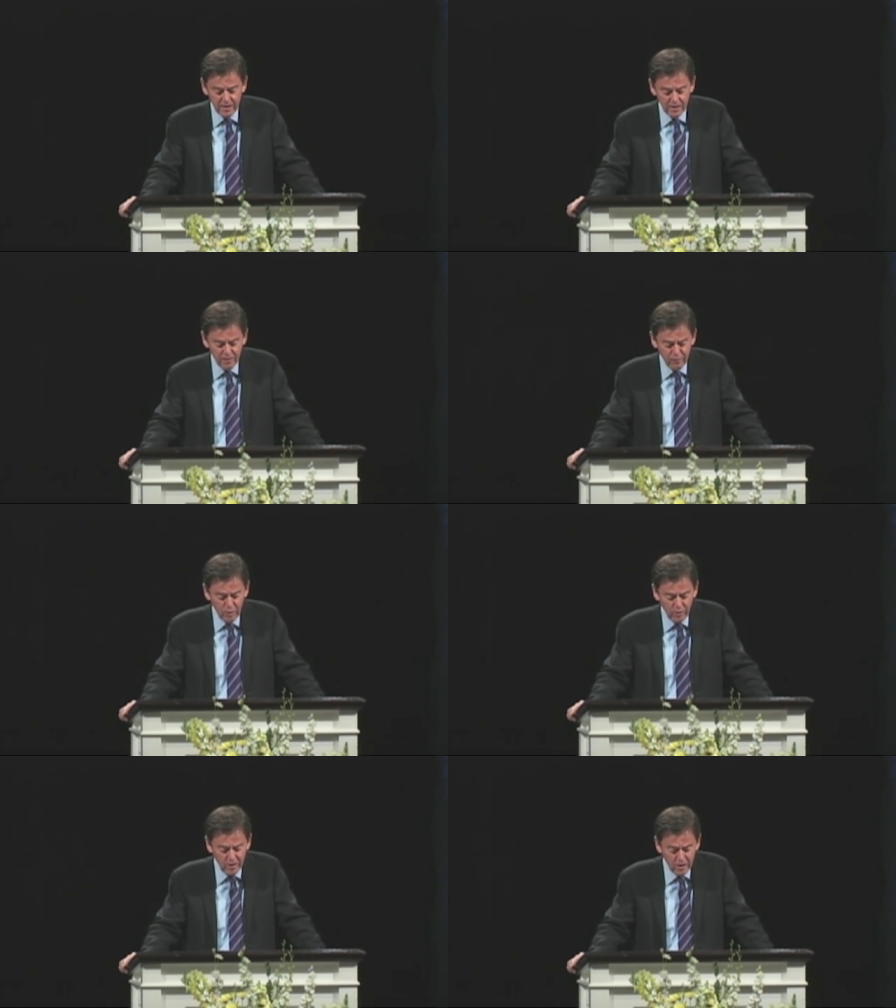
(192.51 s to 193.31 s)
and of
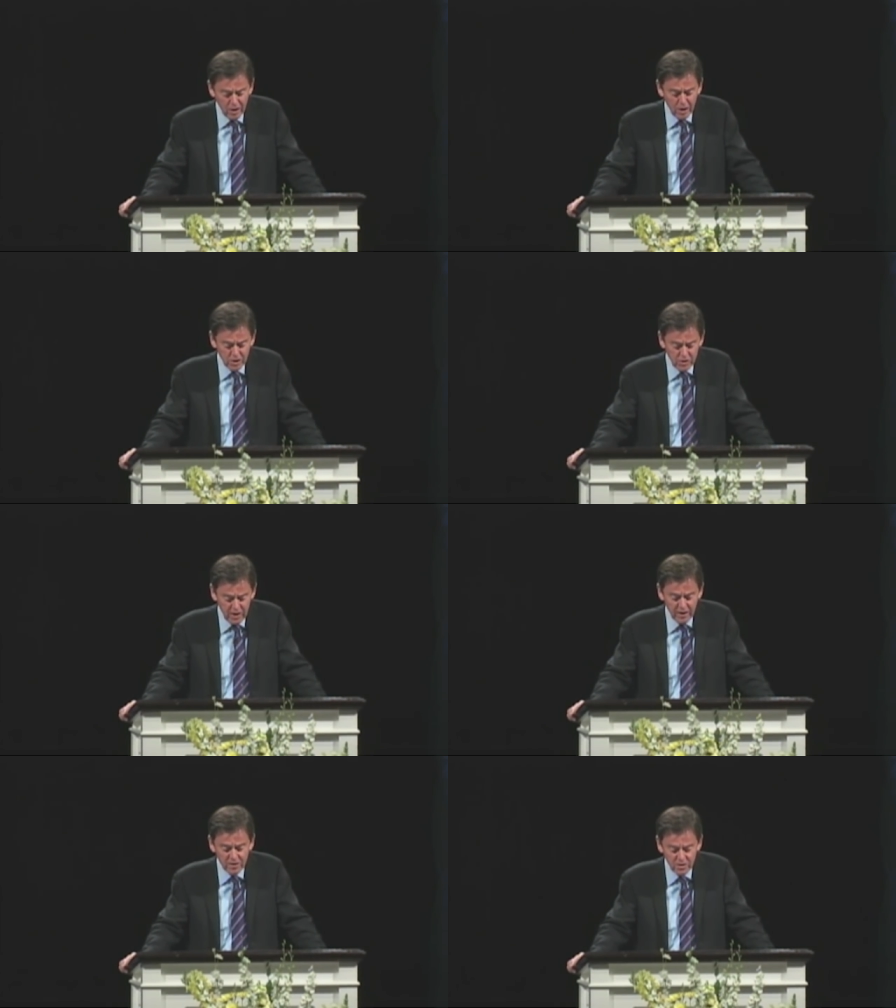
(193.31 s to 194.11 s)
all the harsh
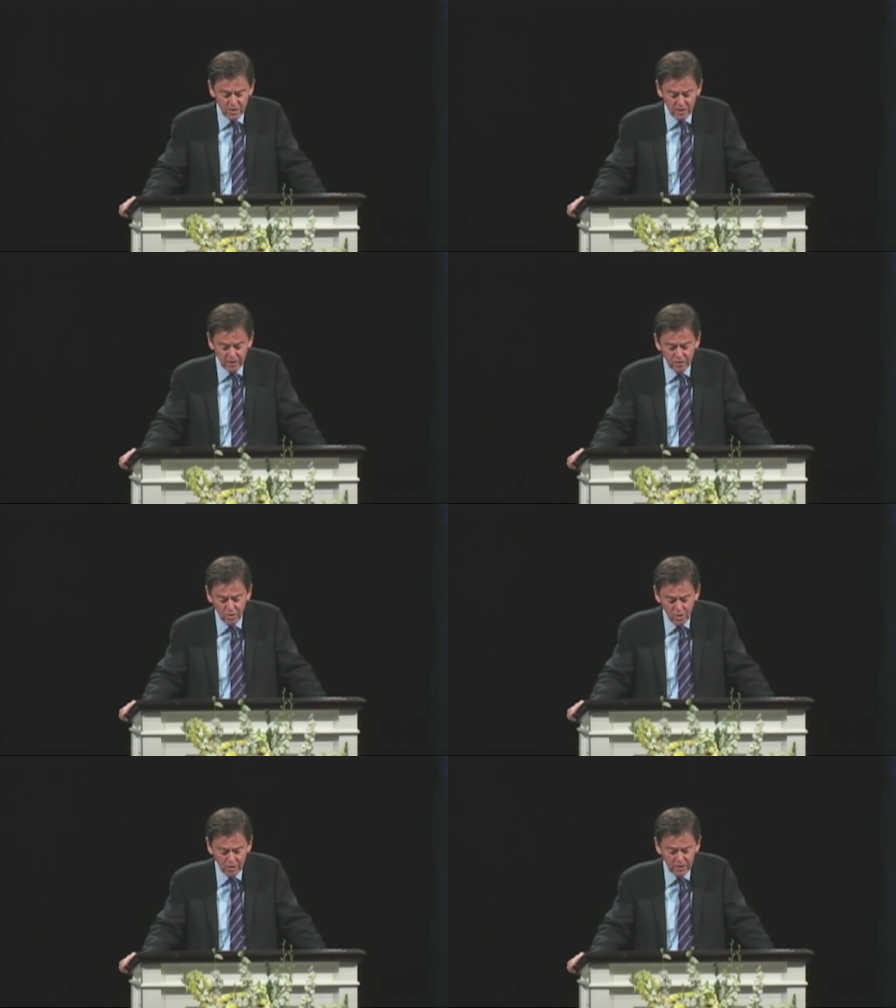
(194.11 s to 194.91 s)
things that
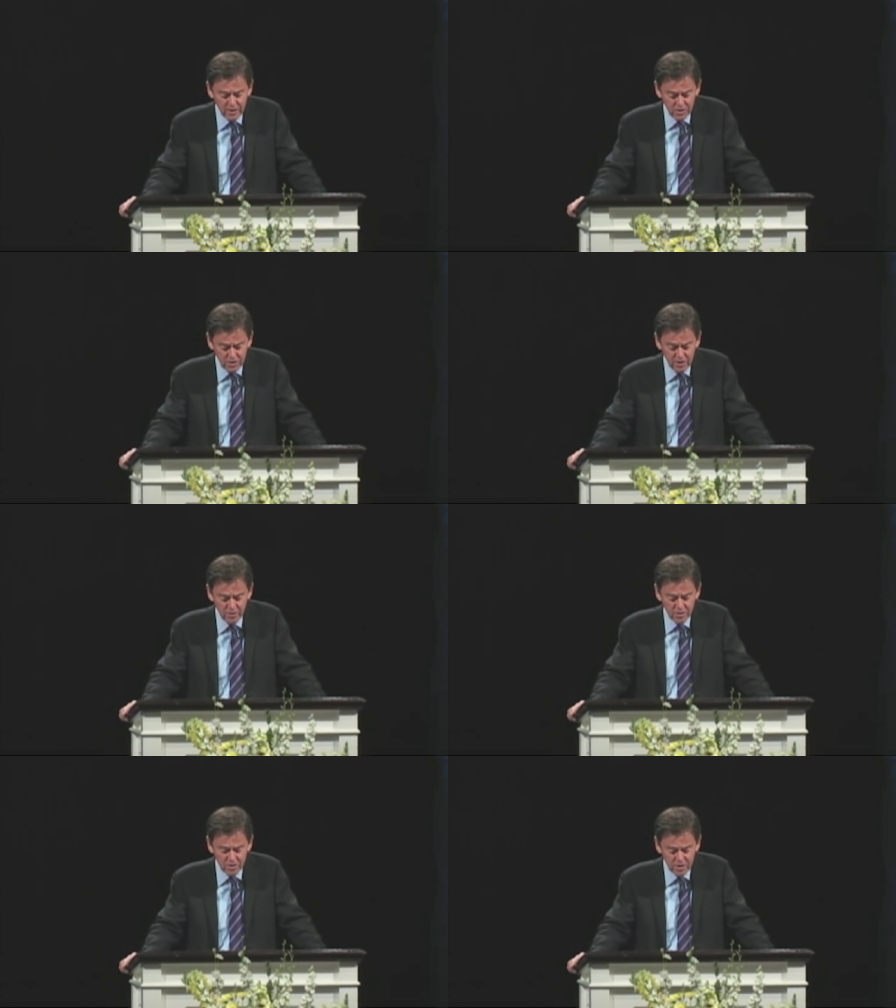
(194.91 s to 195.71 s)
ungodly
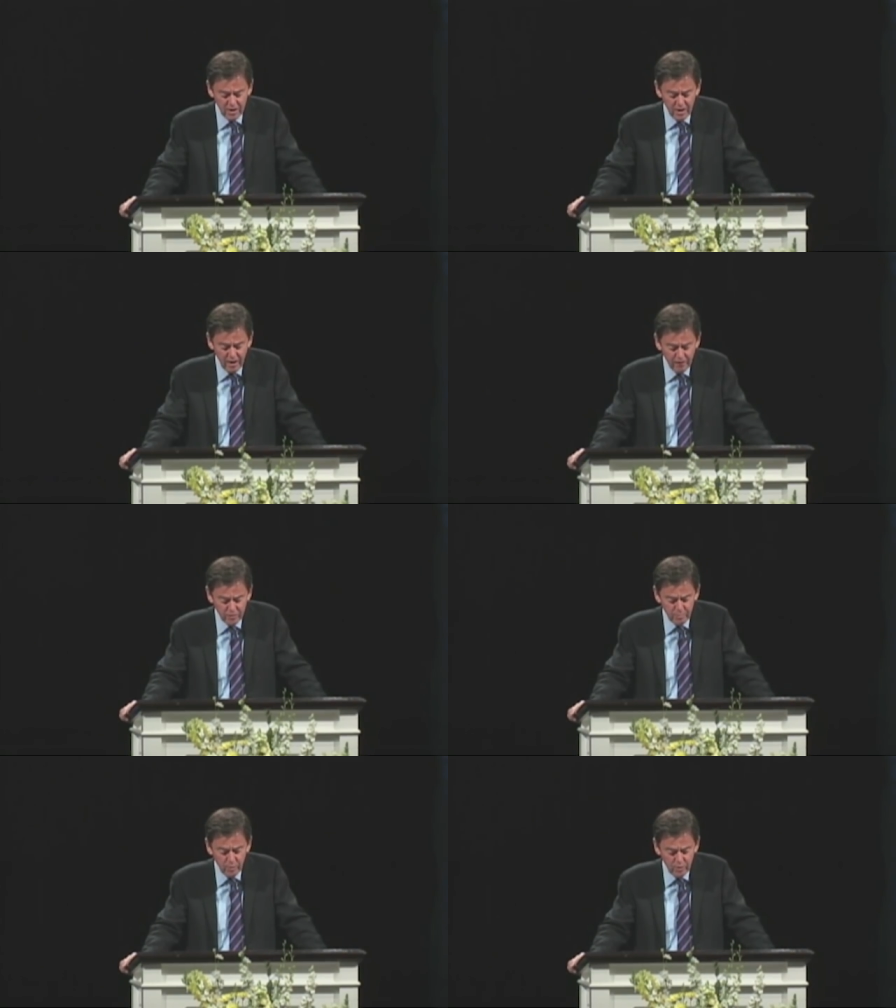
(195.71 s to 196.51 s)
sinners have
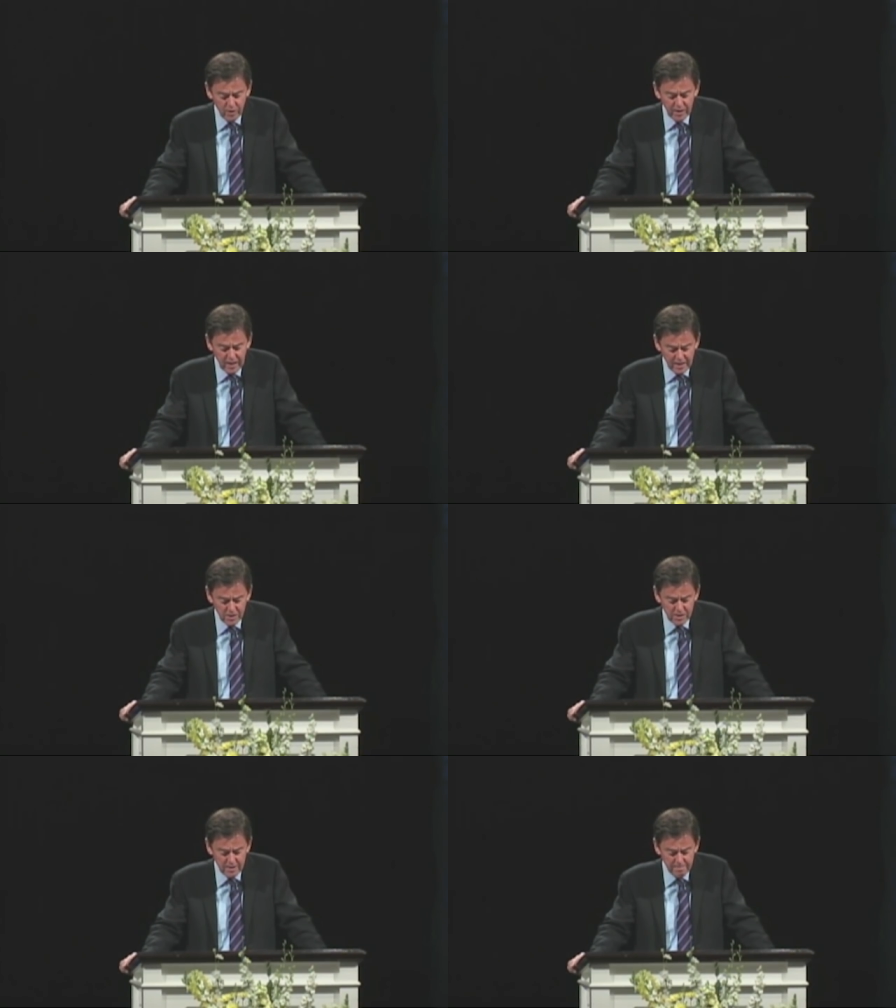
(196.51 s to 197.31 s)
spoken
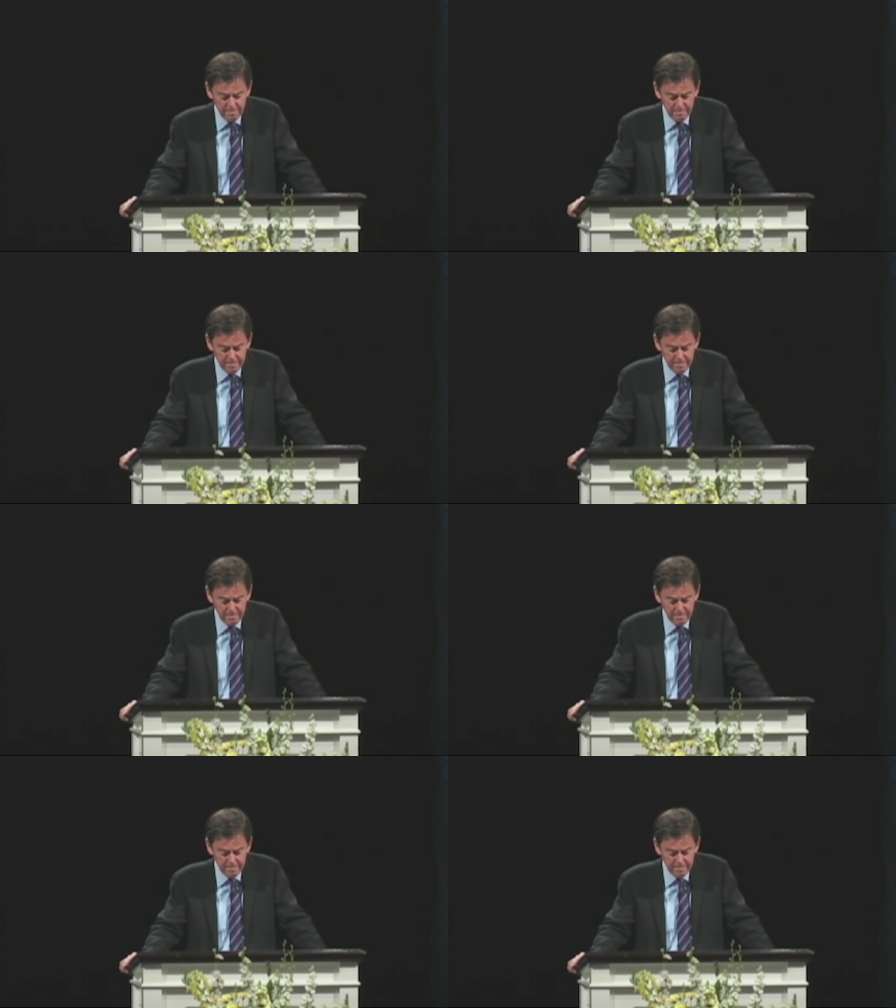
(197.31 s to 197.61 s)
against him.